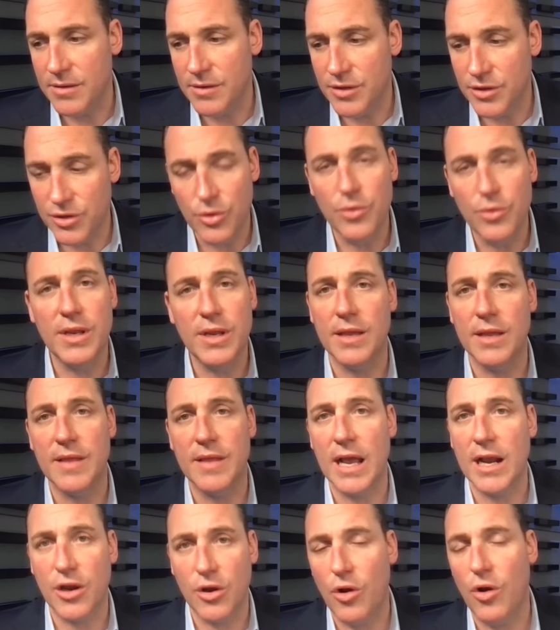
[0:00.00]
duty,
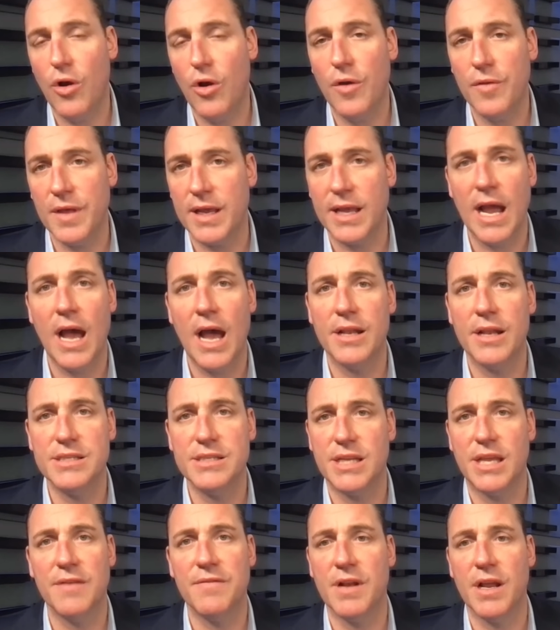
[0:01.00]
that call that God has
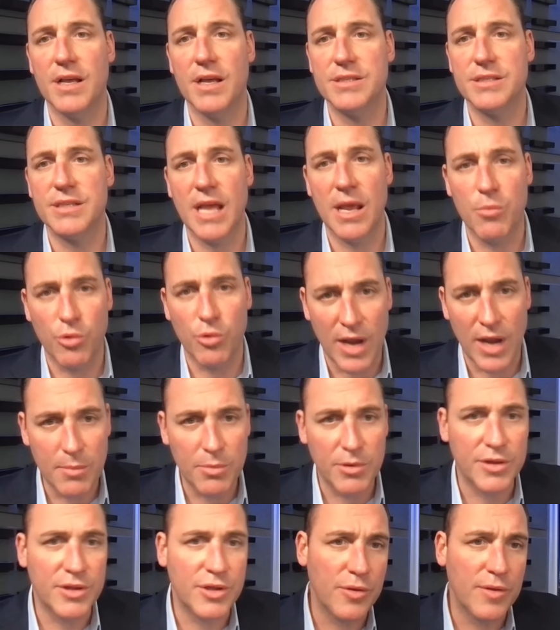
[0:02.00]
given us, and we're
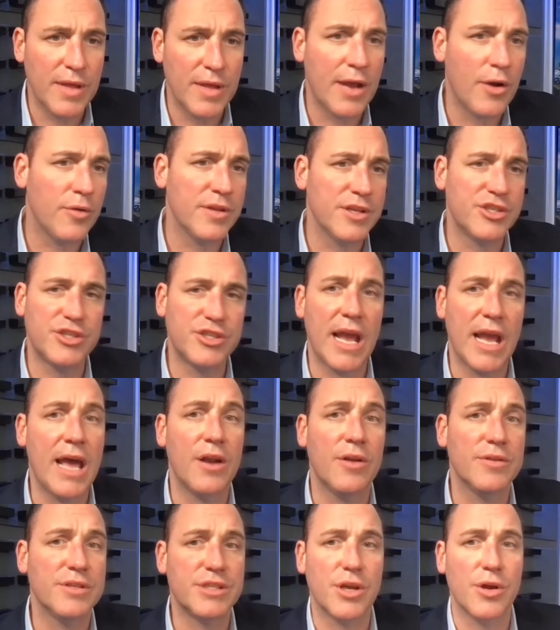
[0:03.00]
able to do that on this
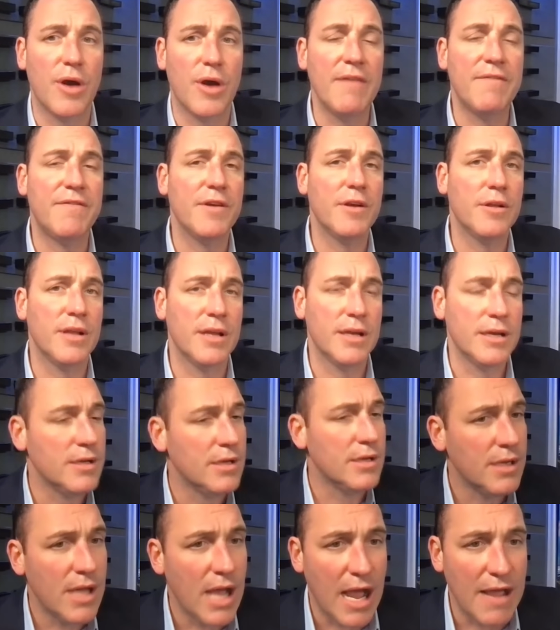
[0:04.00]
channel. So I feel
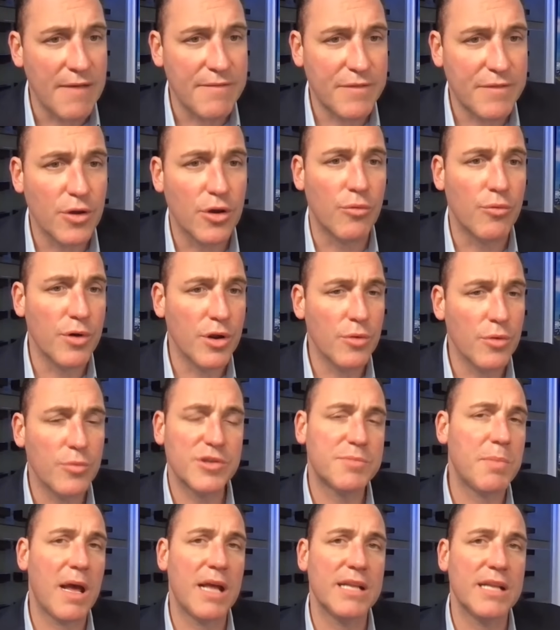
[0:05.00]
a real
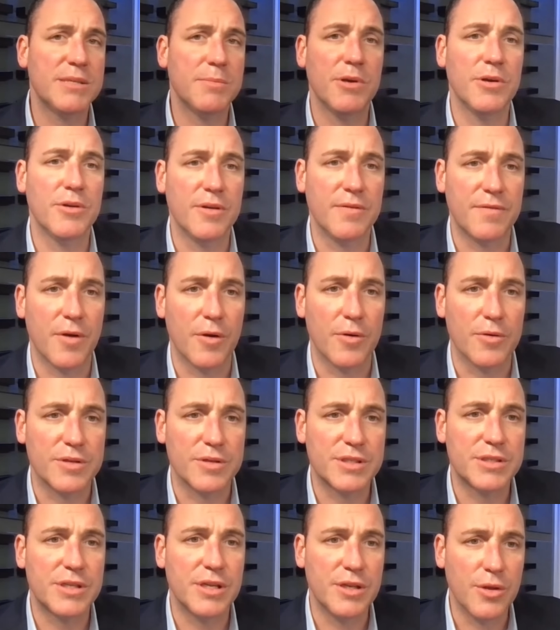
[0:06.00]
responsibility,
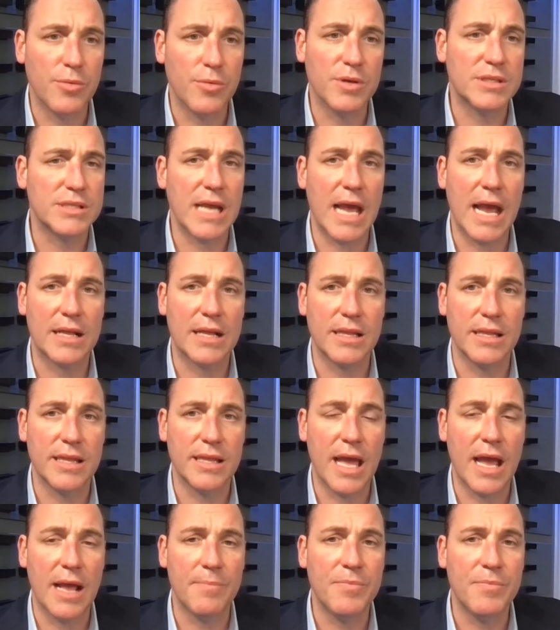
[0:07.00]
folks, to do exactly
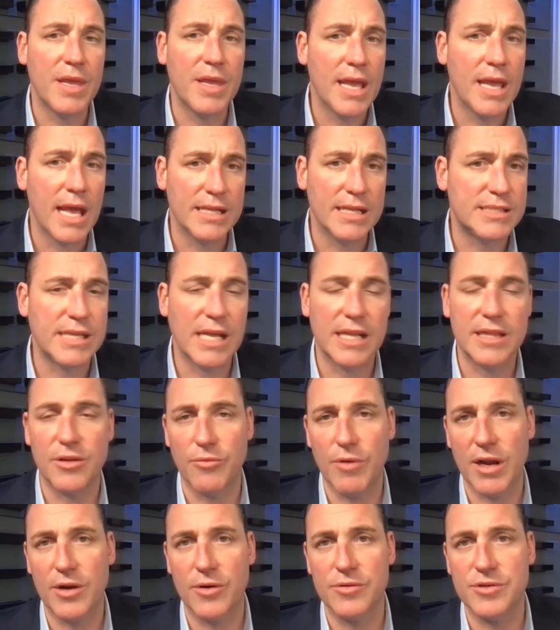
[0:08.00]
that and set the
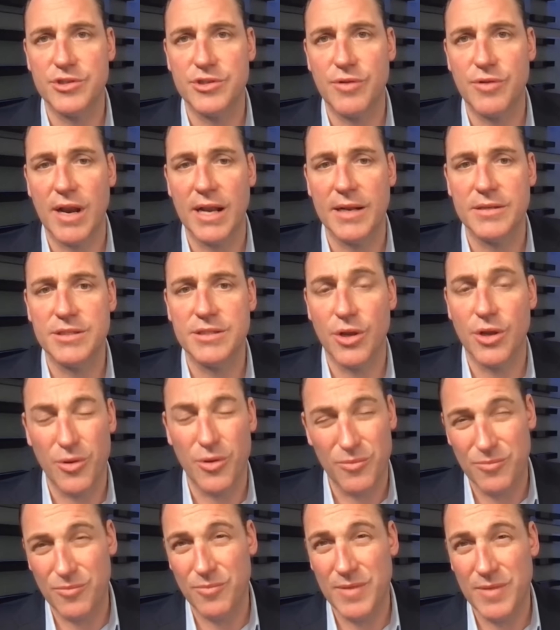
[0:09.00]
record straight.
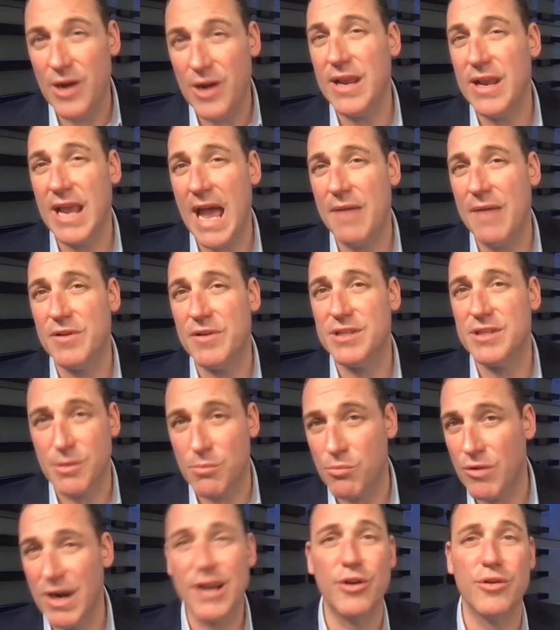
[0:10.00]
So there you have it,
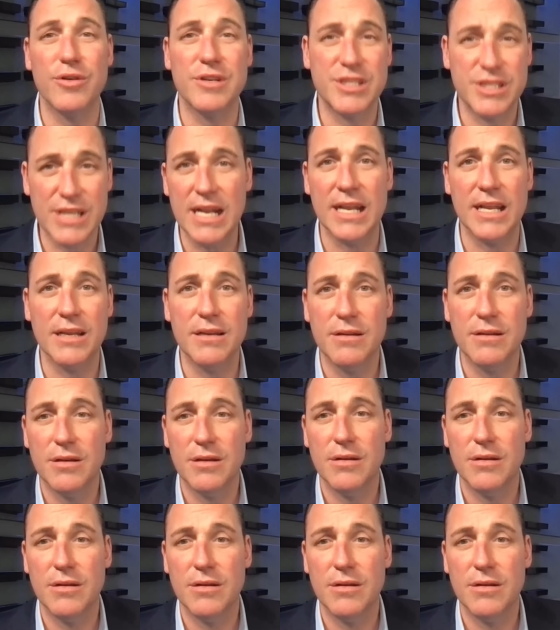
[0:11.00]
some record setting